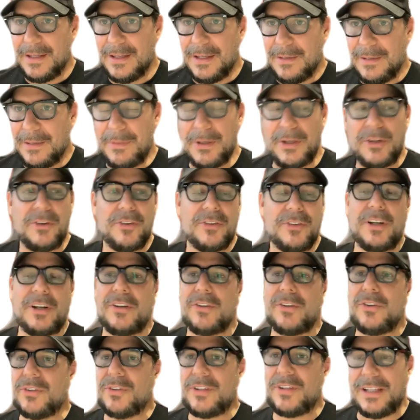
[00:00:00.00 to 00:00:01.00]
because they're
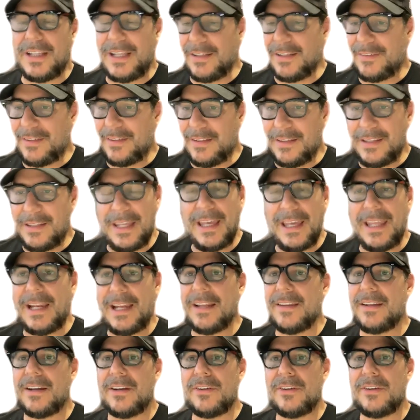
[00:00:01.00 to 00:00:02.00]
utilizing
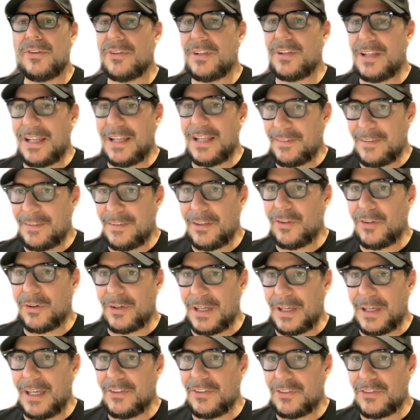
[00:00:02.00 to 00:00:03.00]
data, they're utilizing
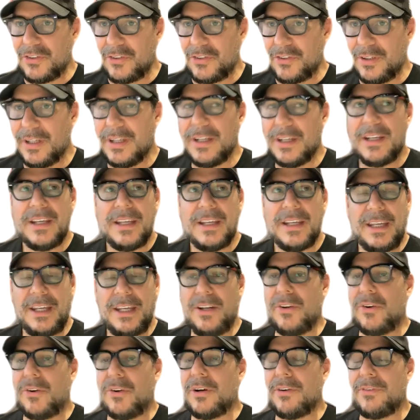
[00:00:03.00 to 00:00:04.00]
location
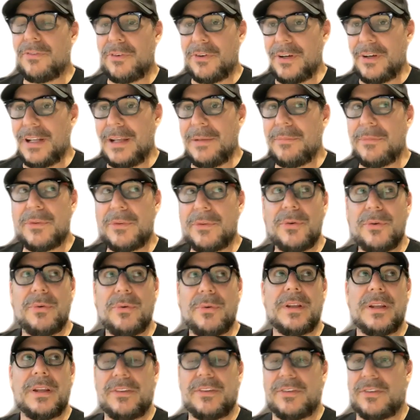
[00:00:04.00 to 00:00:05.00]
in order for them
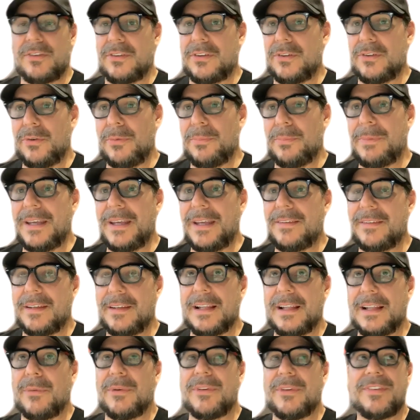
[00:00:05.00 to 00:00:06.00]
to
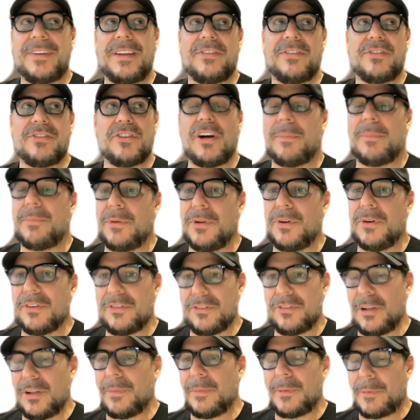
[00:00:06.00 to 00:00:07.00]
basically, I won't say stop, you don't
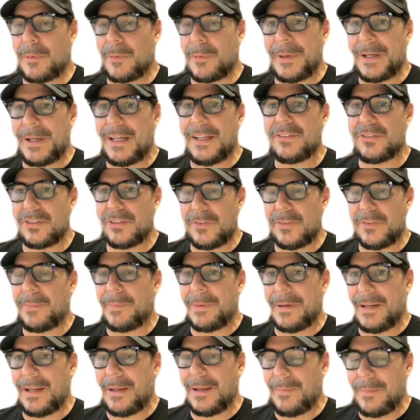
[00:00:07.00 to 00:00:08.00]
stop the propagation of the
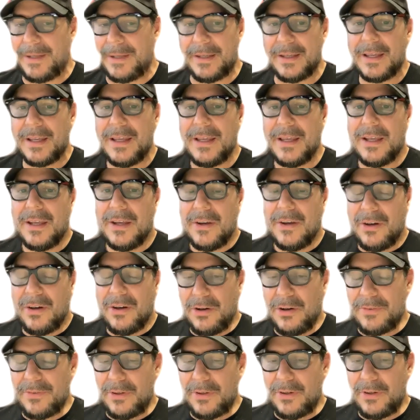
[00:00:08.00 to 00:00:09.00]
pandemic
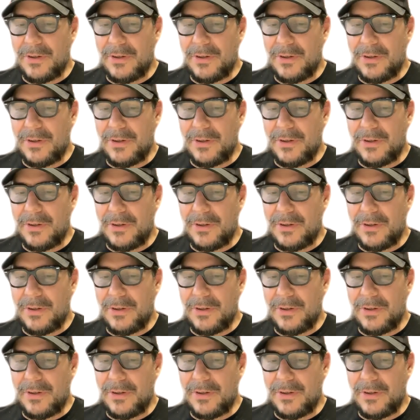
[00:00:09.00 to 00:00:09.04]
of